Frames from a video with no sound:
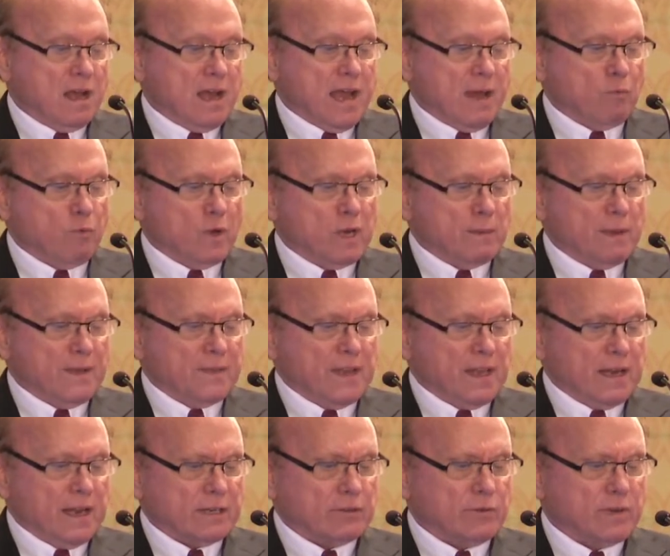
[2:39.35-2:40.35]
And what about
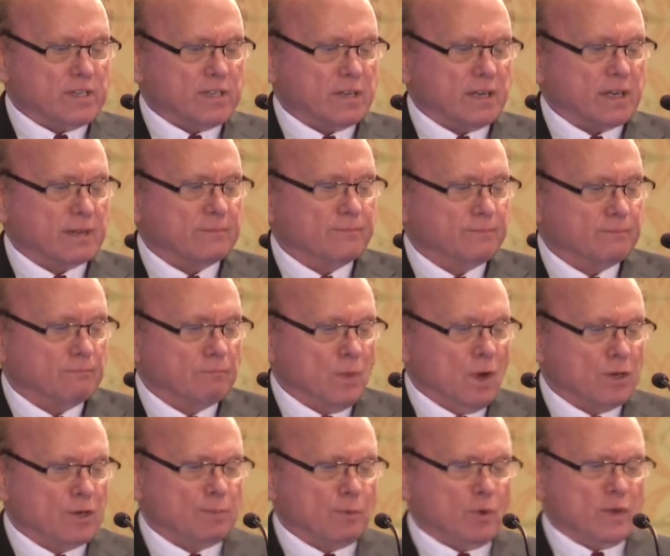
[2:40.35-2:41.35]
the electricity?
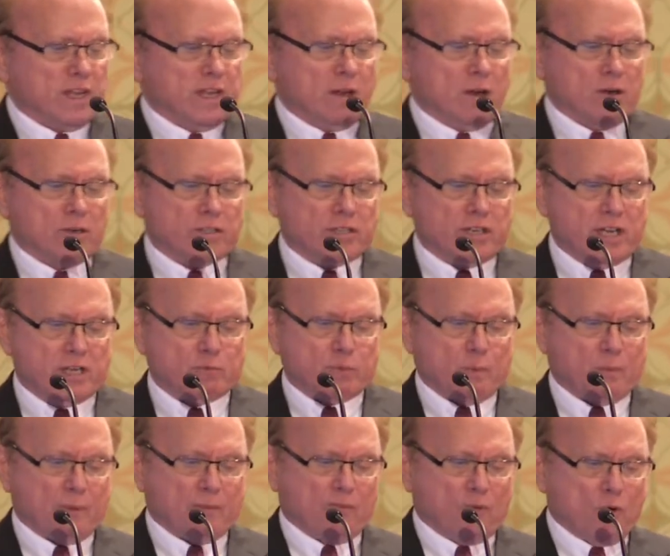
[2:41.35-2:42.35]
Multiple ERGs
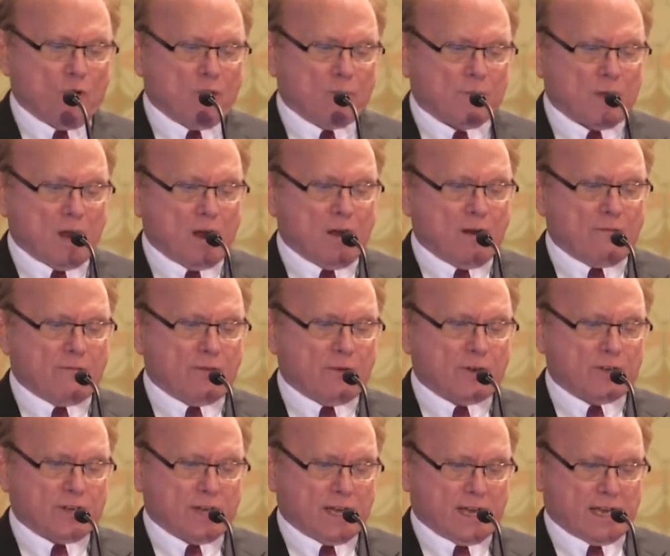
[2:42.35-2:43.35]
were performed
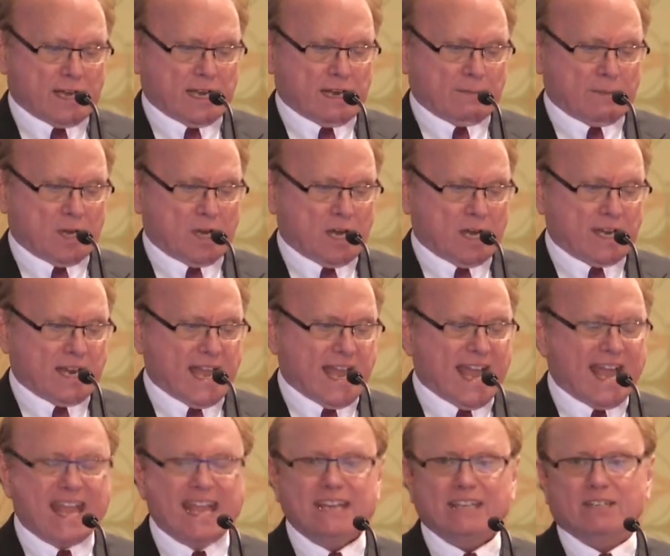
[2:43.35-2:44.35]
over time on
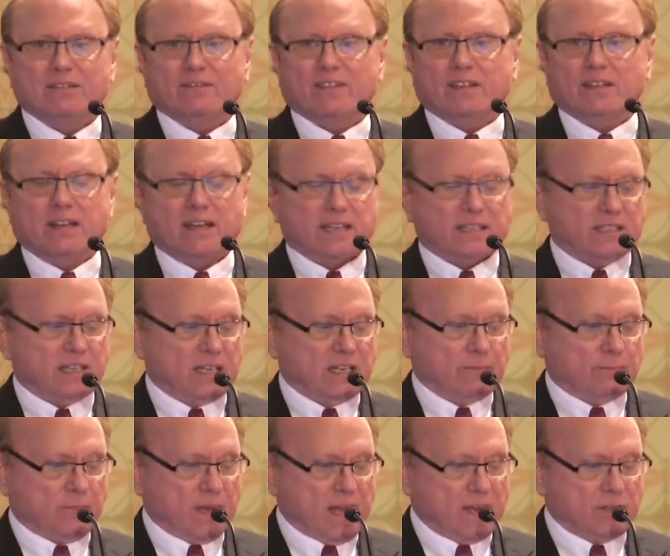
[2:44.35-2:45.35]
8 of the
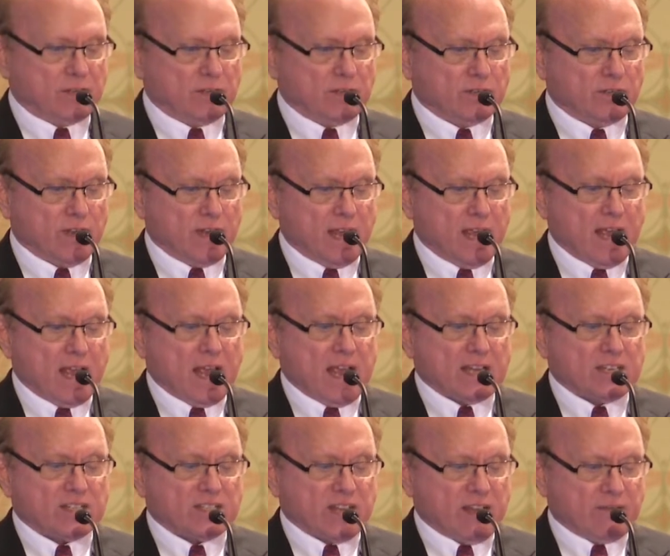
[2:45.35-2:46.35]
19 patients.
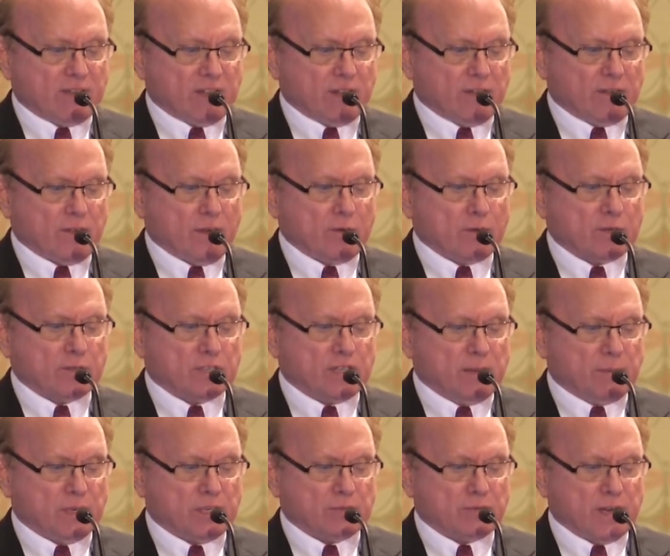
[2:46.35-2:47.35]
7 of those
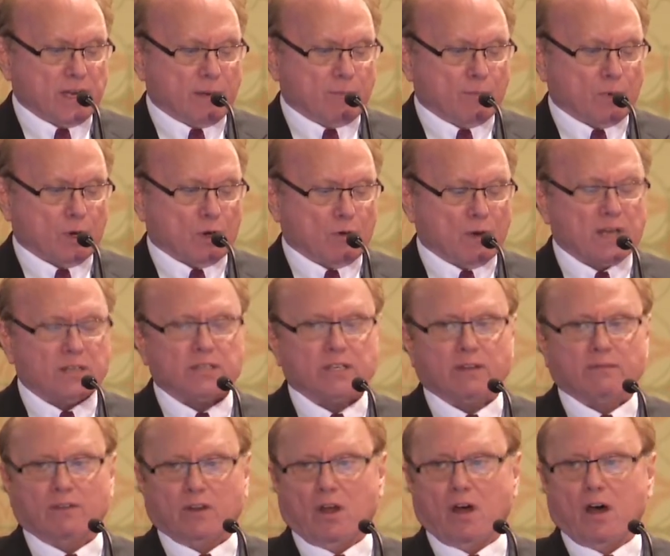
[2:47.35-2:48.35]
demonstrated
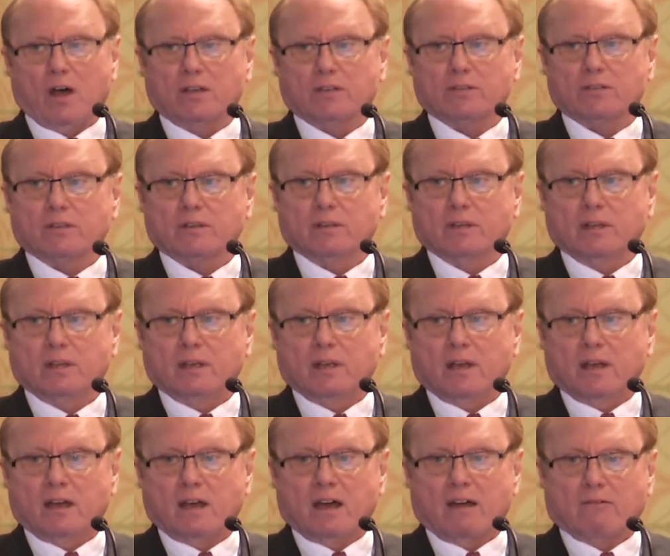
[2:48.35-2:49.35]
progressive loss
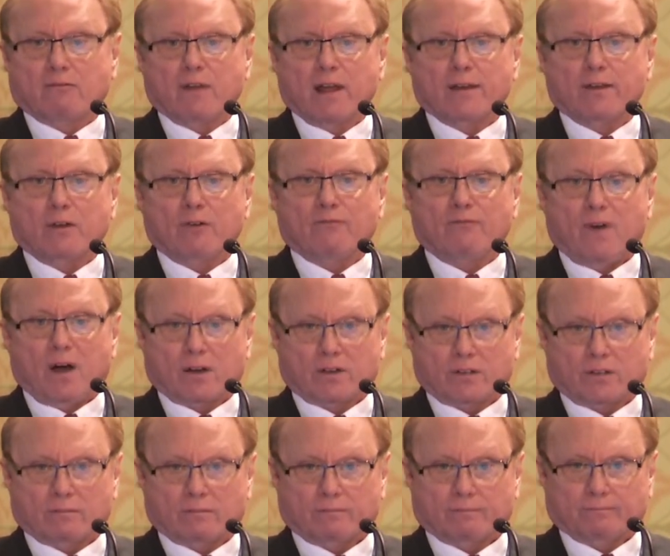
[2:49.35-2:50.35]
of retinal
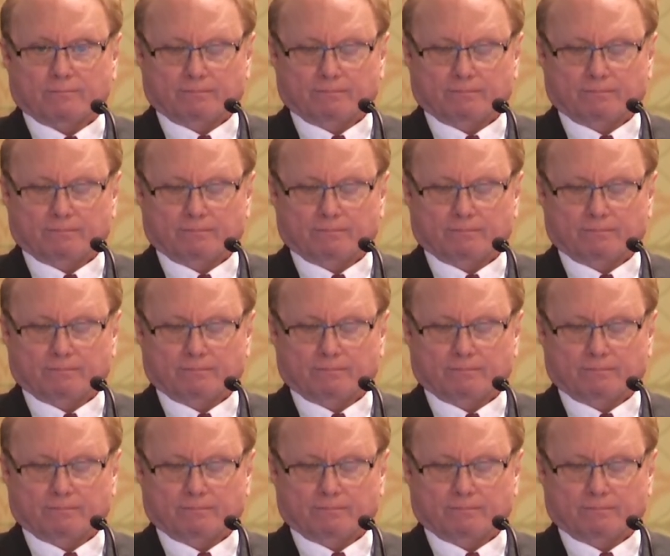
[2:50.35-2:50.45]
function.